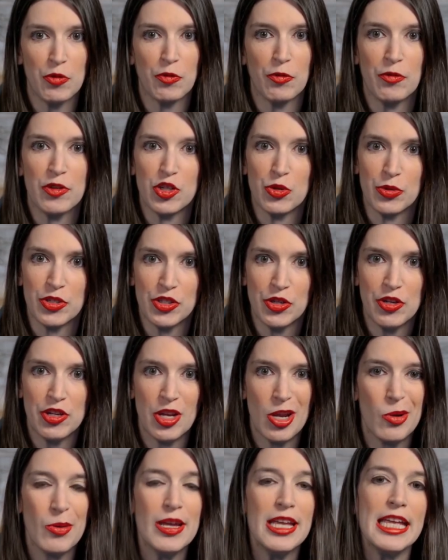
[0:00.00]
for Visual
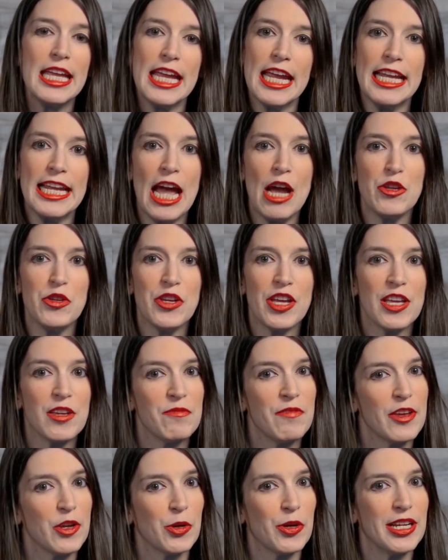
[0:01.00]
Studio and how you can
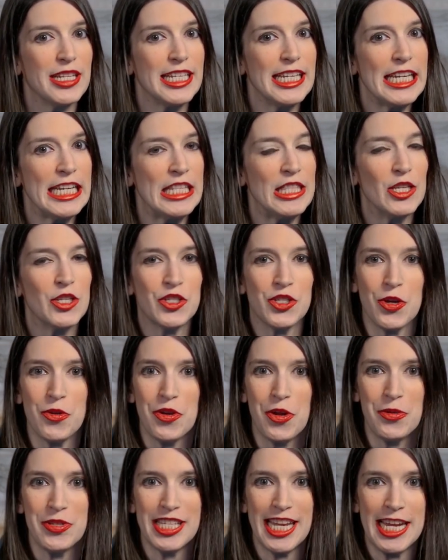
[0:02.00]
configure it in the show
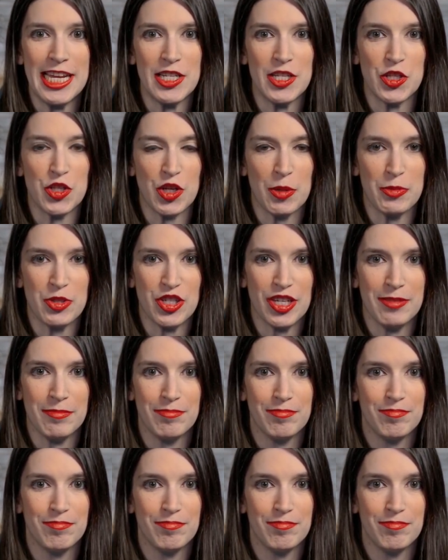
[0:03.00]
notes and description.